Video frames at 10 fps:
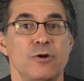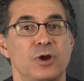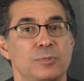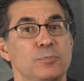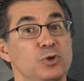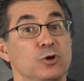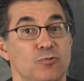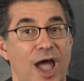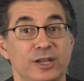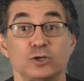From computer
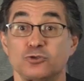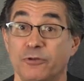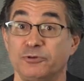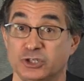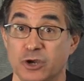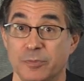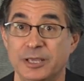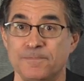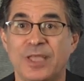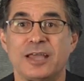ride control for
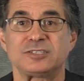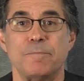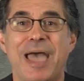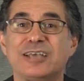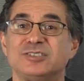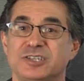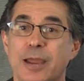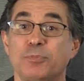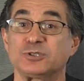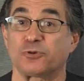Schumi to mass
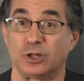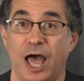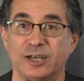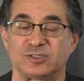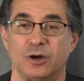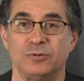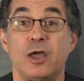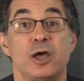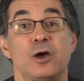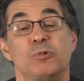dampers for Alonso,
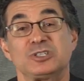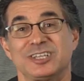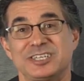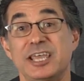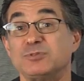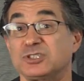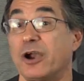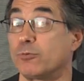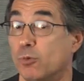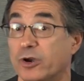which the team
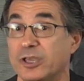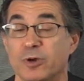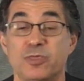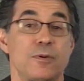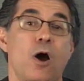started working with